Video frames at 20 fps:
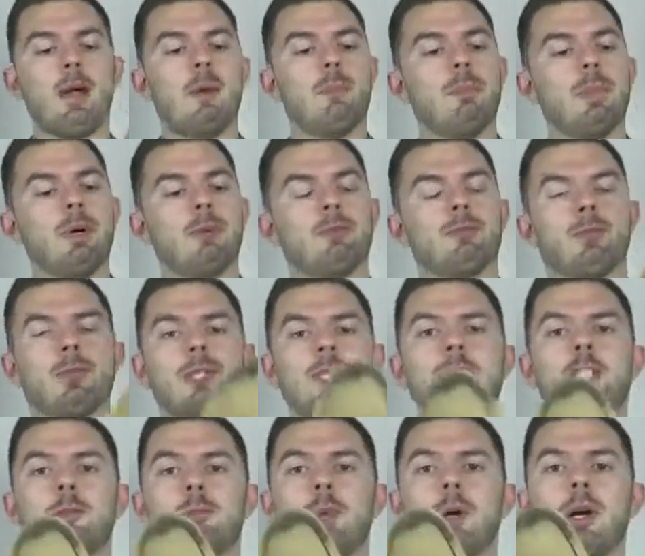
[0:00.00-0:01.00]
But for
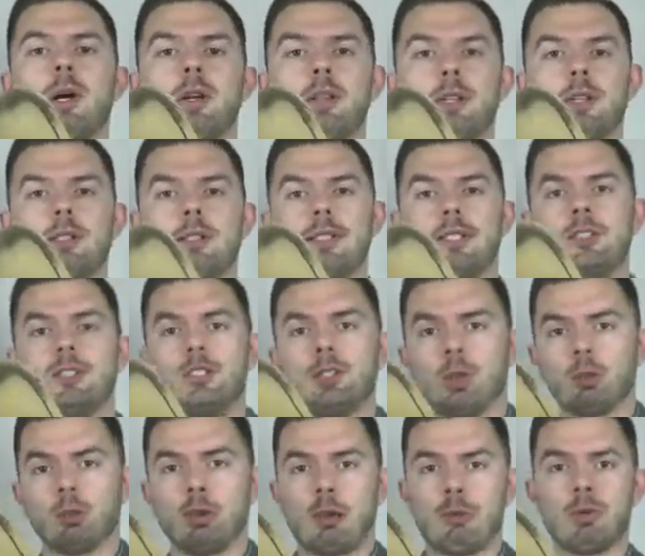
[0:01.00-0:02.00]
this part, this is a
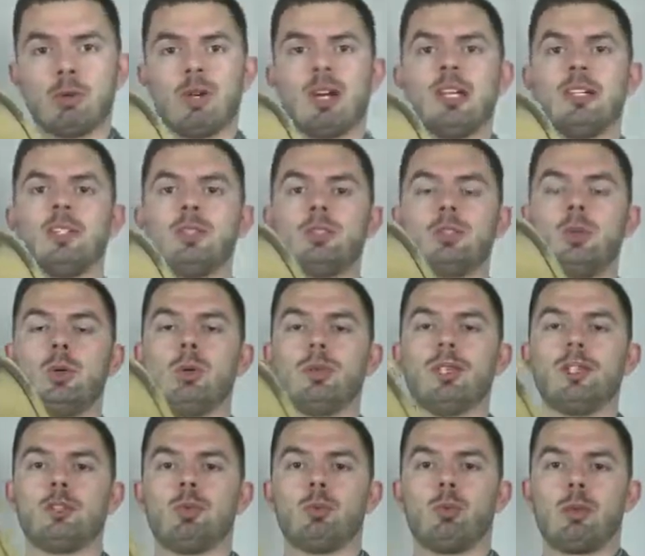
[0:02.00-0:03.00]
rubberized sole.
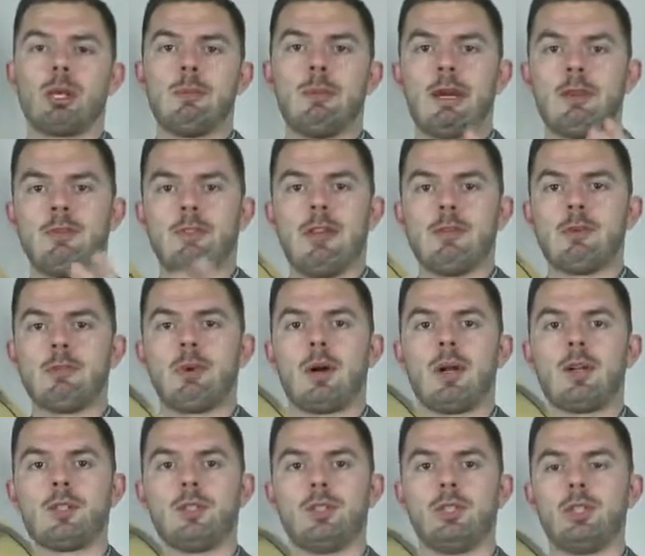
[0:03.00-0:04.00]
This is one of my favorite
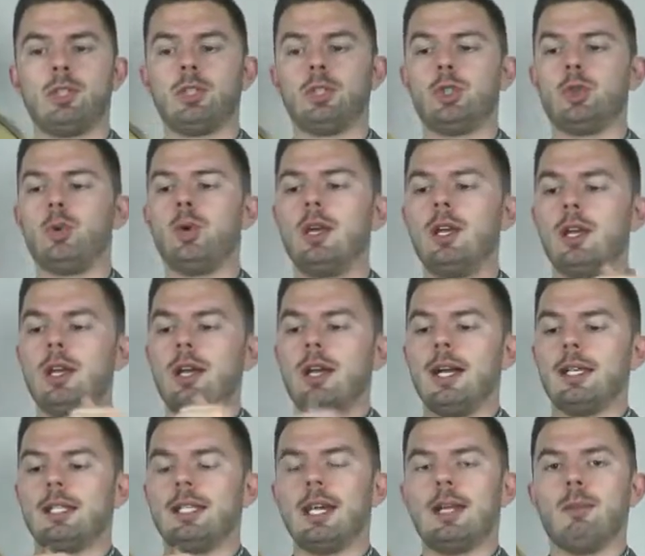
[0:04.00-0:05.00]
parts of the shoe.
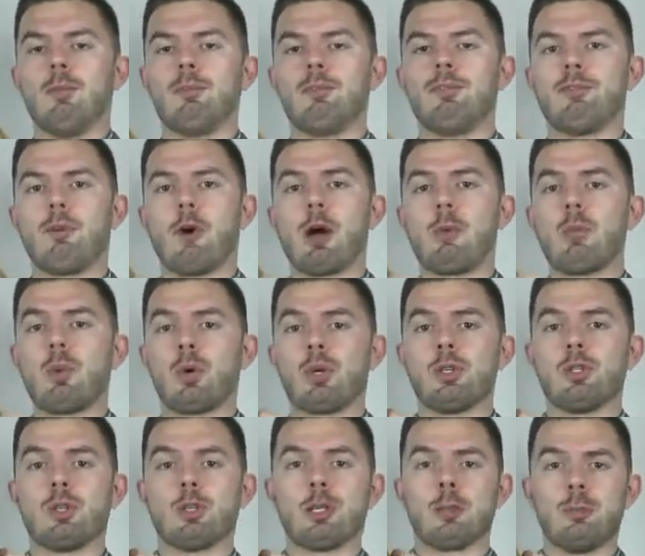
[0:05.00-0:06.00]
Again, far more
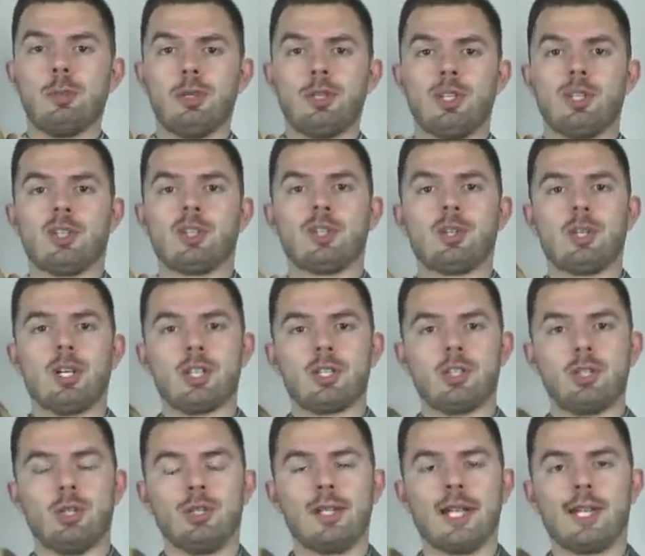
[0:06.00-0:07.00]
durable than your
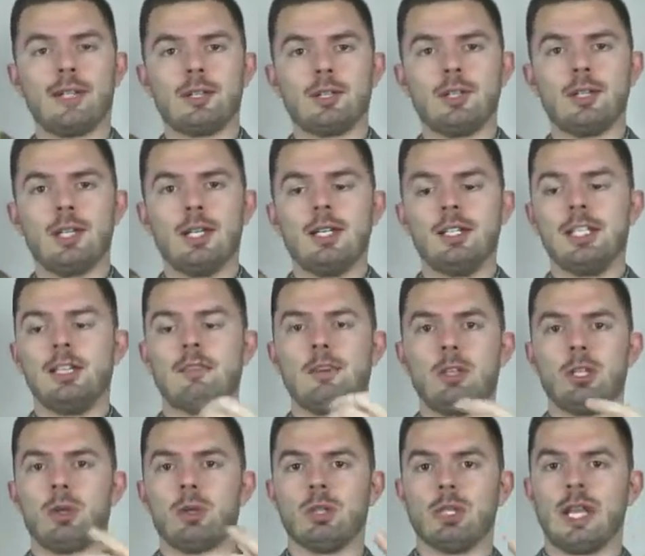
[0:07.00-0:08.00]
traditional leather, even
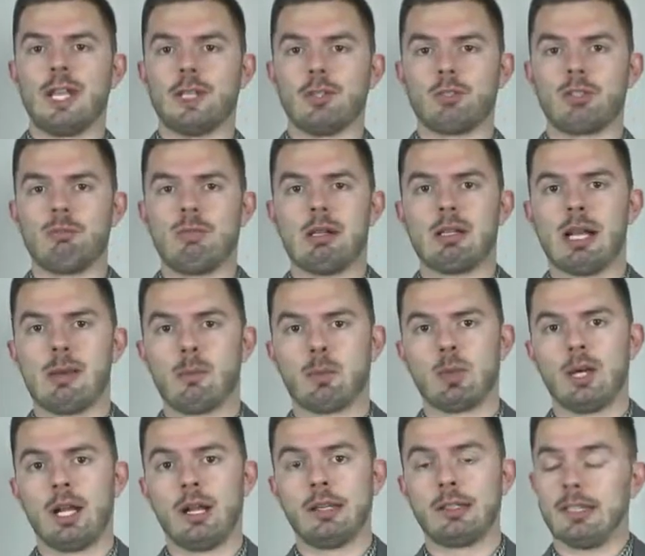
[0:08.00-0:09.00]
though leather is going to be a lot
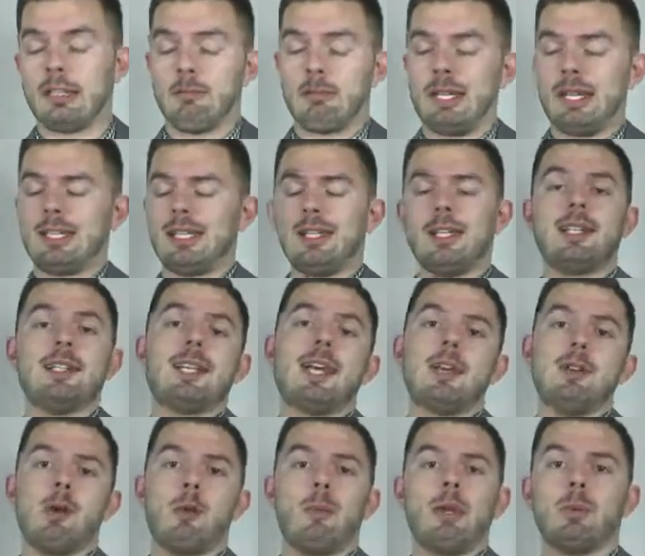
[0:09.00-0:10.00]
more elegant. But at the end of the day,
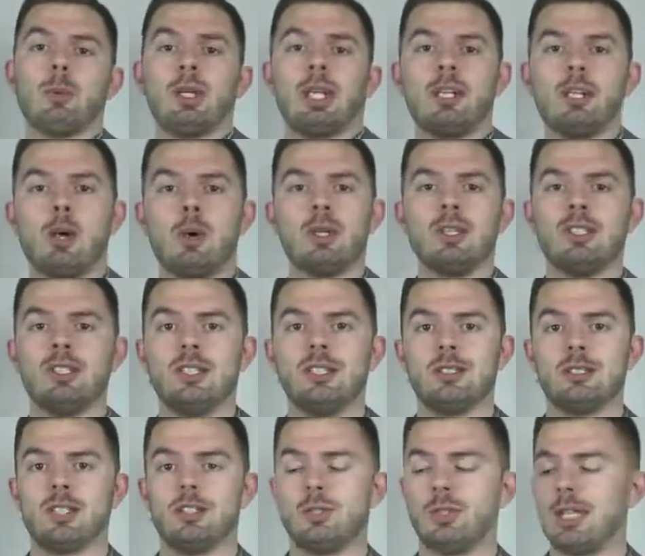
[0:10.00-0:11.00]
nobody really notices it
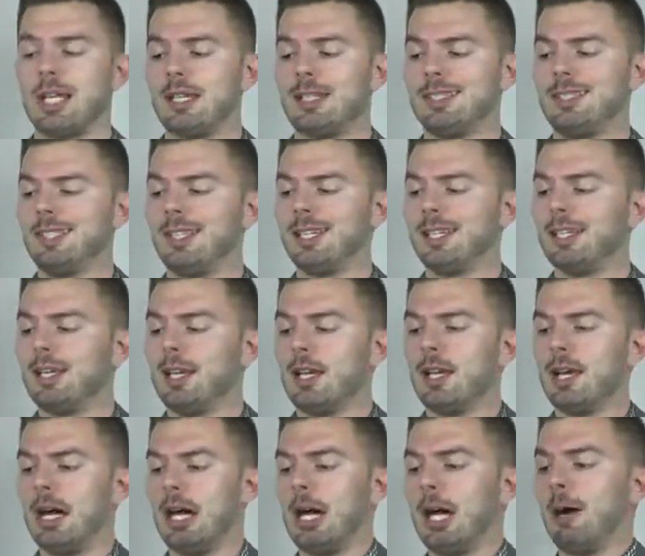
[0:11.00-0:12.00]
because you can't see it.
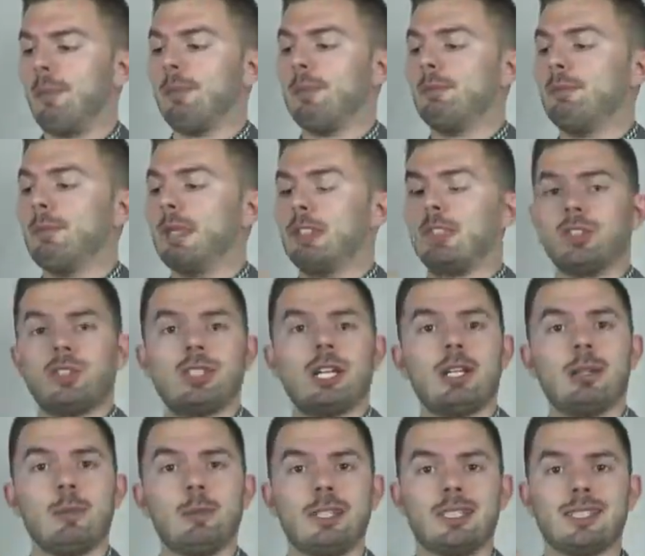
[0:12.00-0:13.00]
It does get a
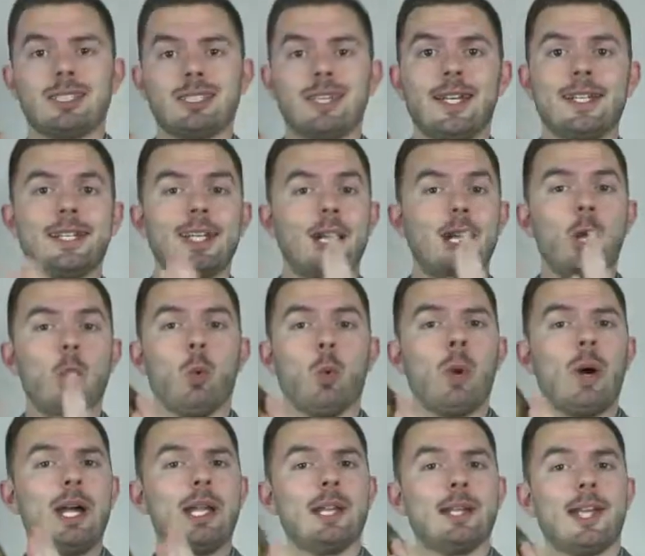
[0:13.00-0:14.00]
little bit slick.
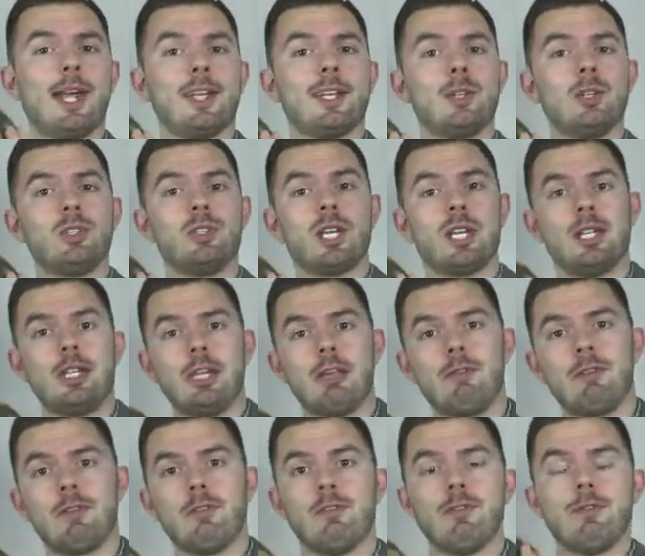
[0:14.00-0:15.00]
Wet leathers and
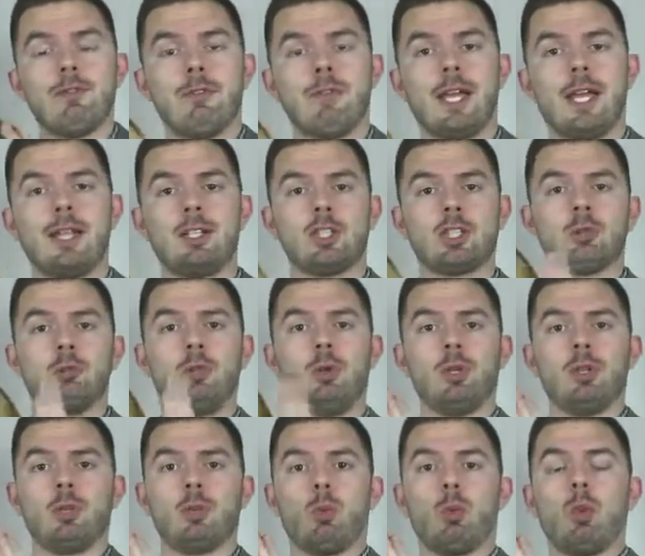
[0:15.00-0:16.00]
even flat,
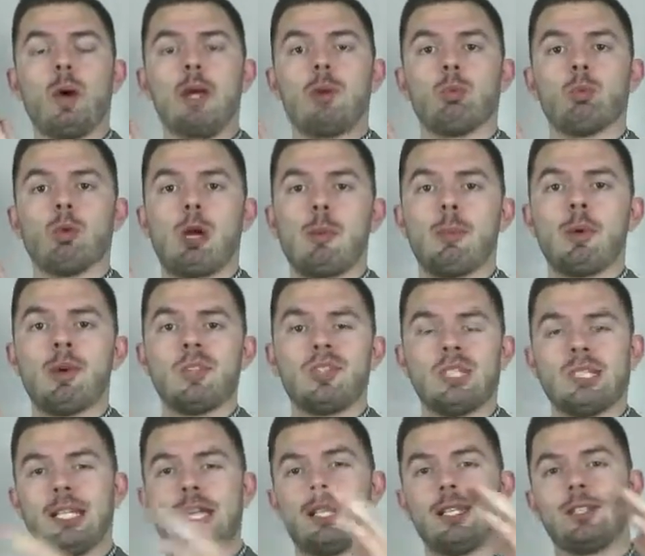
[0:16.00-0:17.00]
smooth, wet rubbers
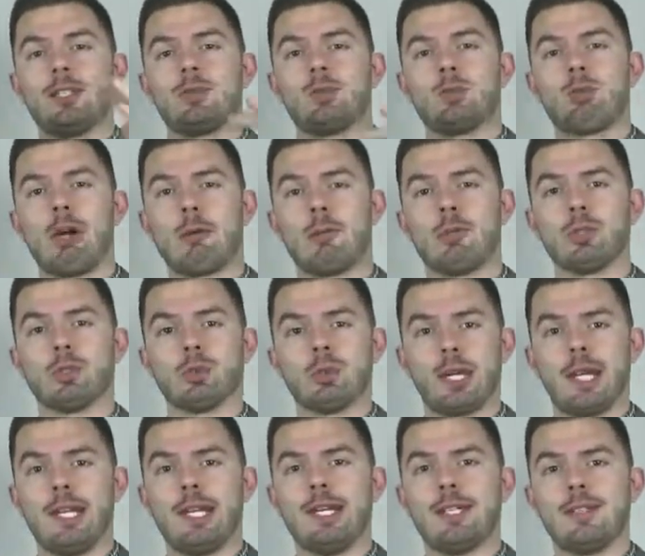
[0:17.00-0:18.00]
against rubber
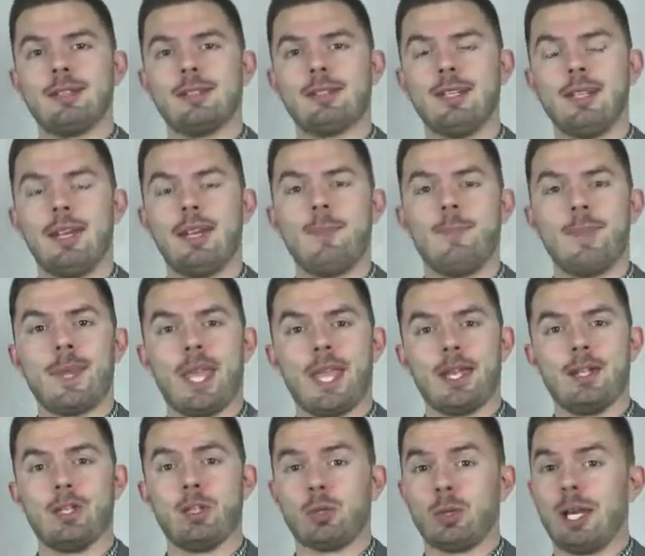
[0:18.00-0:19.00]
gratings
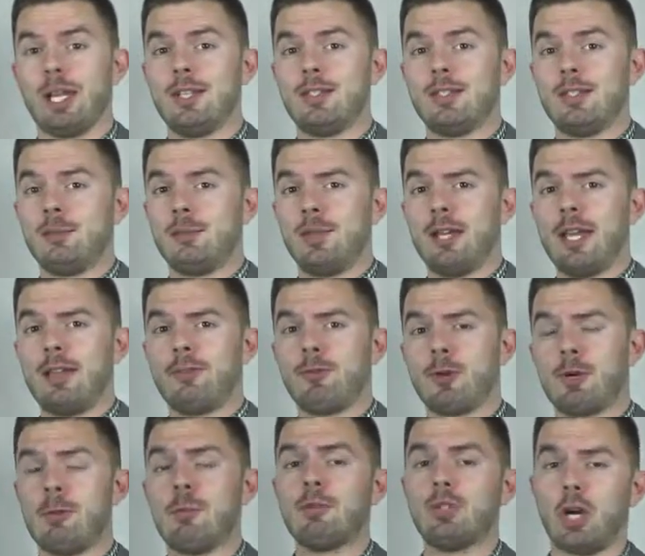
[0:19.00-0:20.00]
and transit
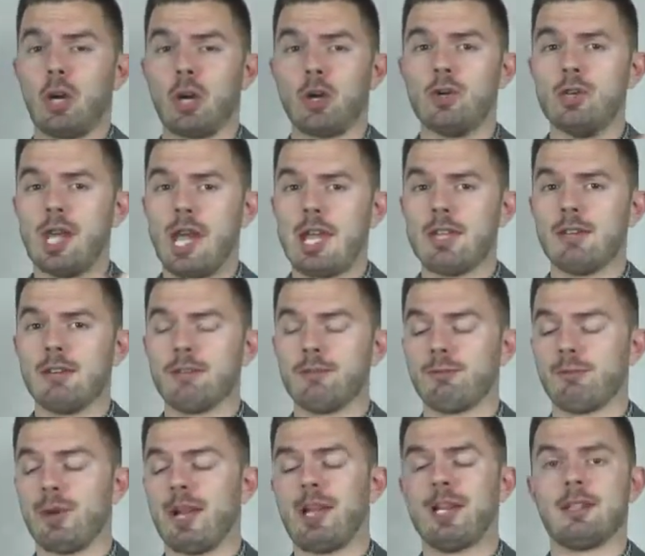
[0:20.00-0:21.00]
platforms are not your
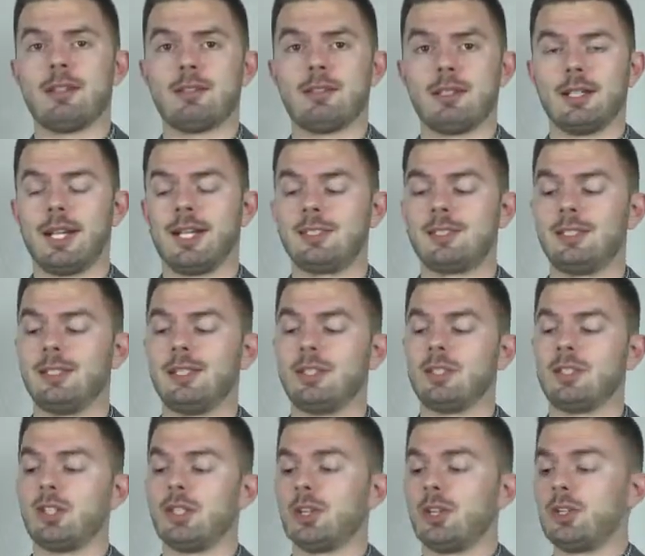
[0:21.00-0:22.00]
friends.
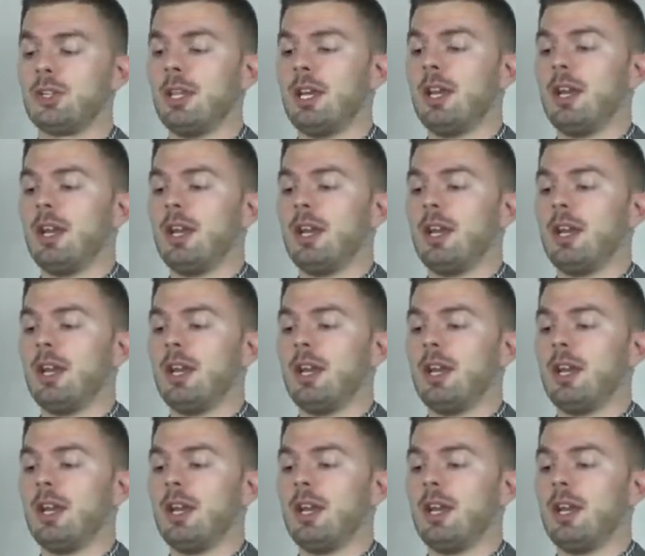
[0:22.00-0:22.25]
Lesson learned.